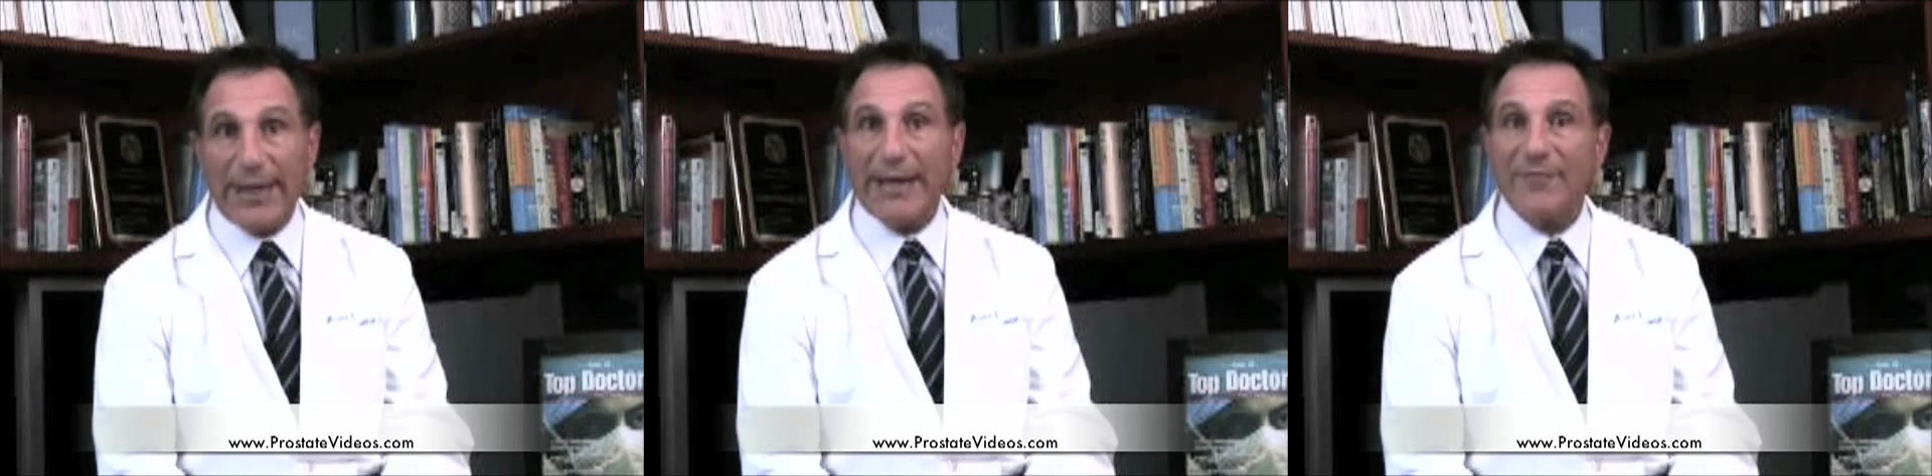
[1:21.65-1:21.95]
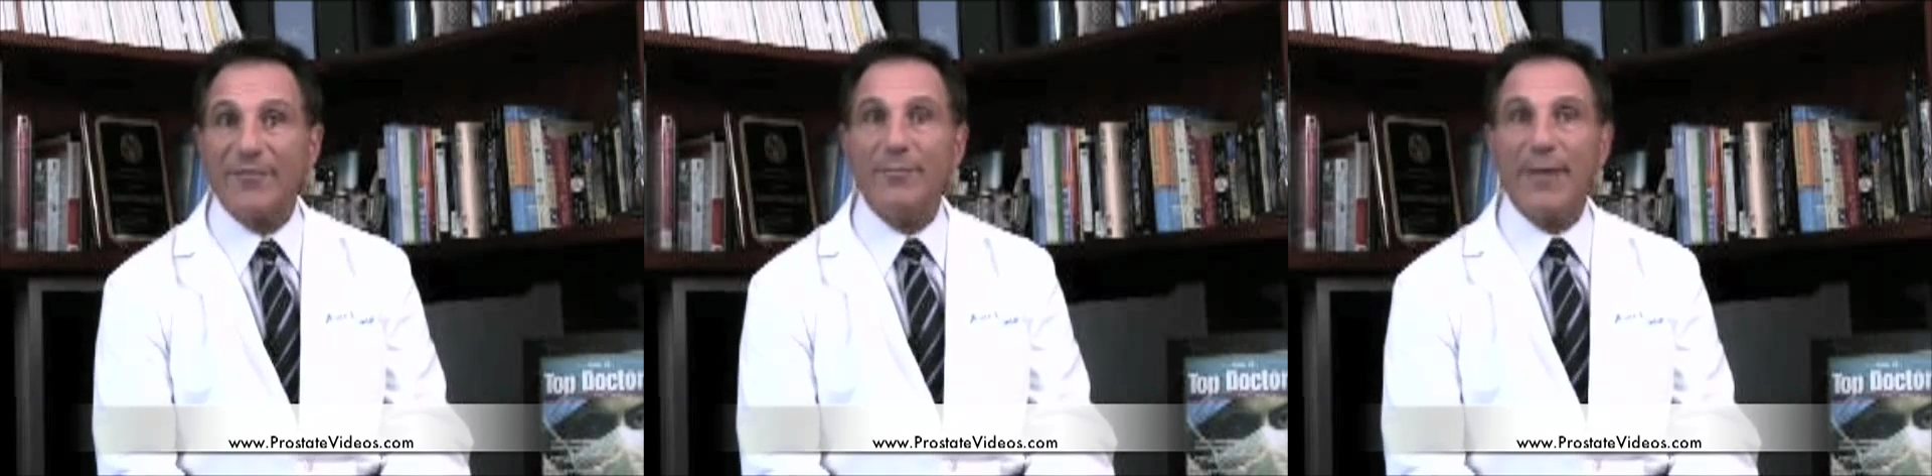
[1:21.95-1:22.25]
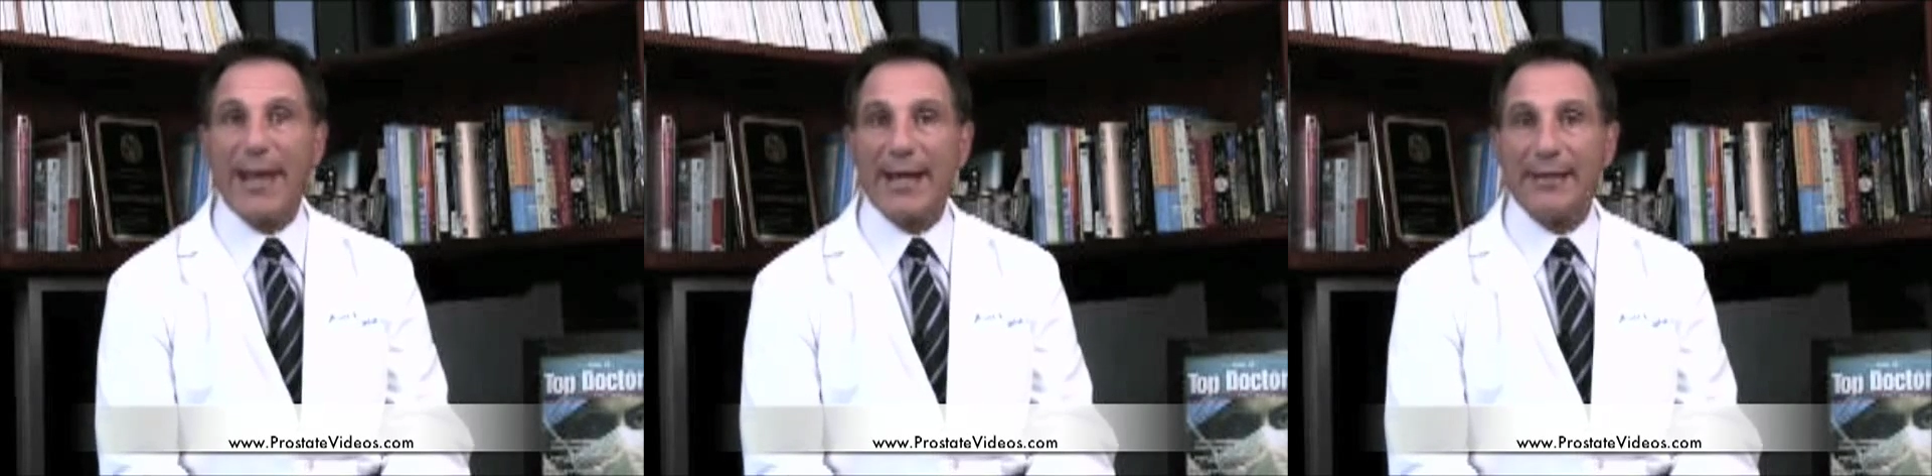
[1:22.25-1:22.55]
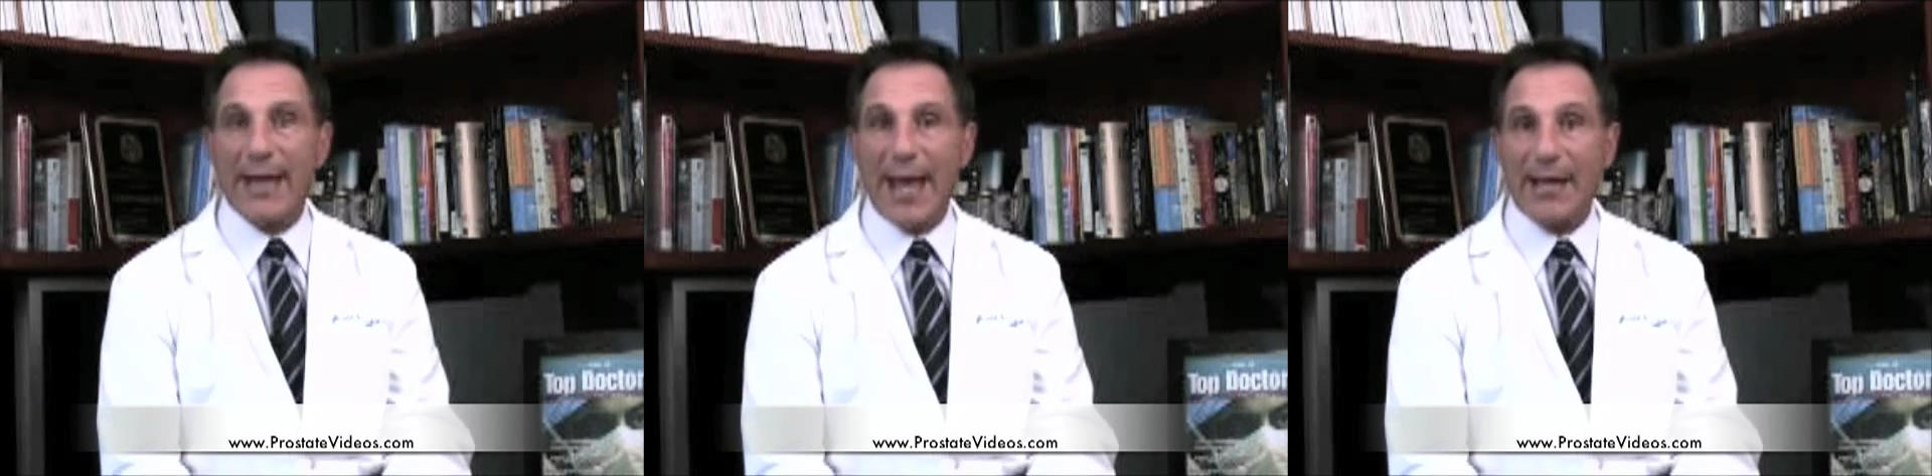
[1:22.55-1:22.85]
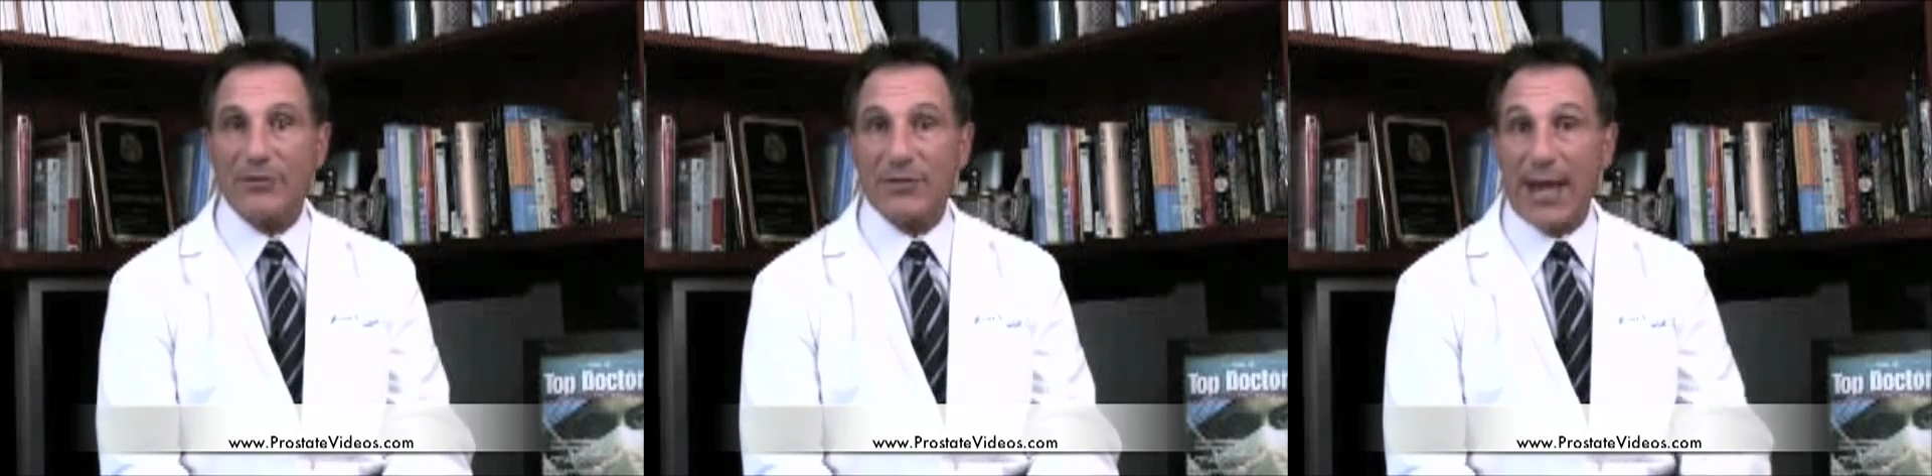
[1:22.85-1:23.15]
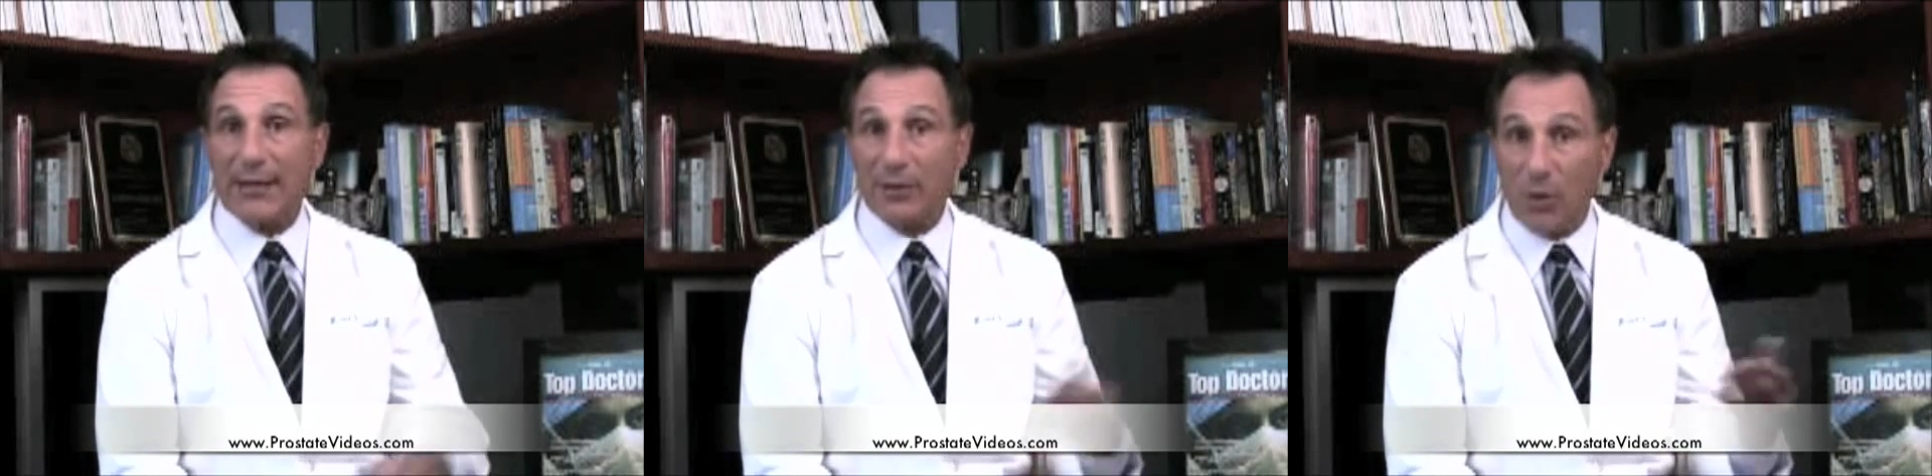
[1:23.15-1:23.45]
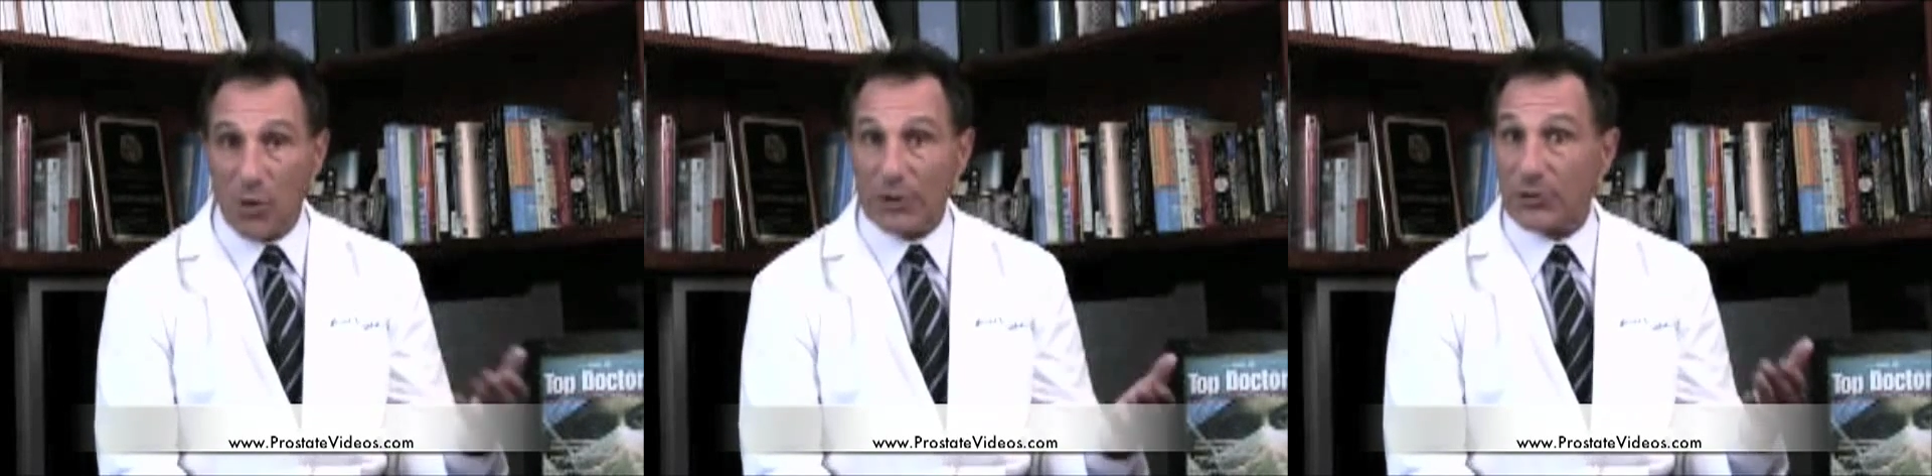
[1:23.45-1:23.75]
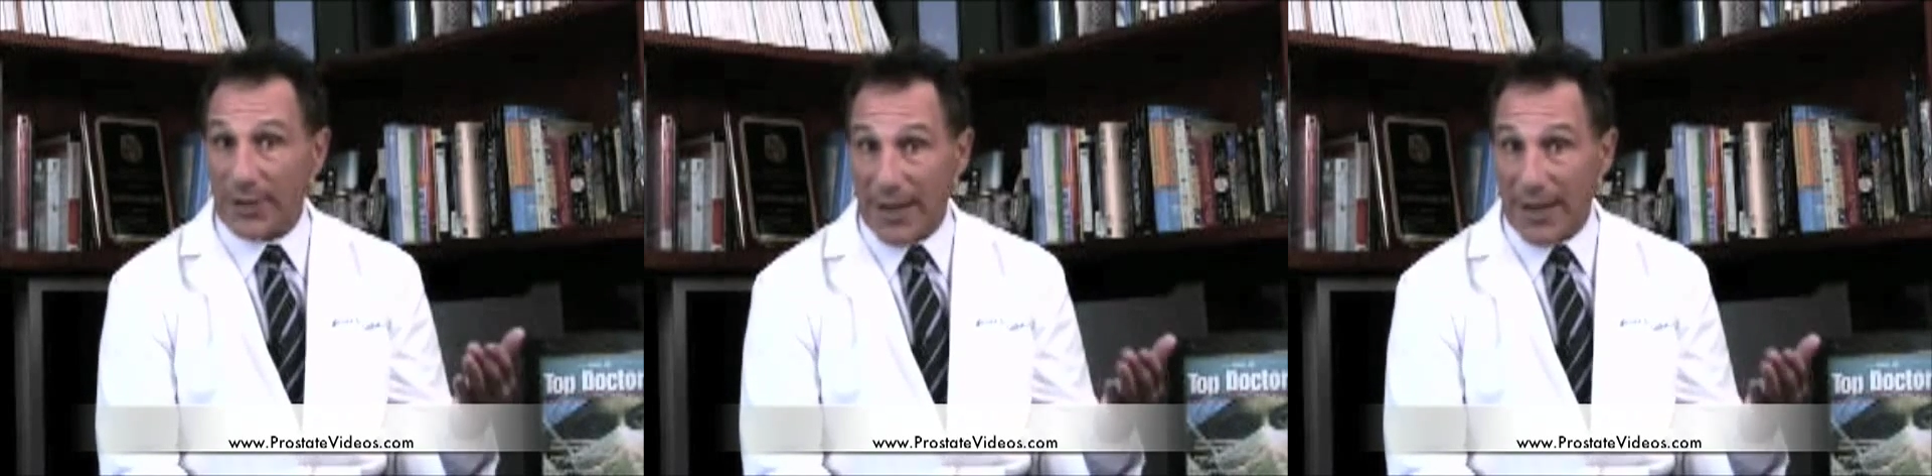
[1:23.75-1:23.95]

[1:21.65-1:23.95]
if a man has had lo- is going